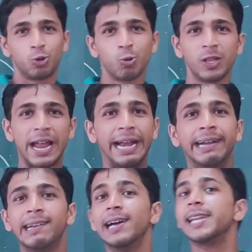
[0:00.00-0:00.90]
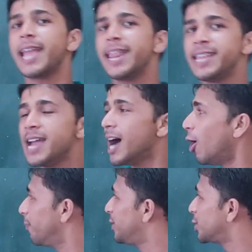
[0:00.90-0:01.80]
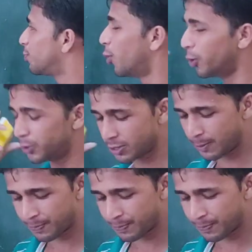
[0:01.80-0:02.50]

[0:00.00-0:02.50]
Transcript: through the entire area of this board,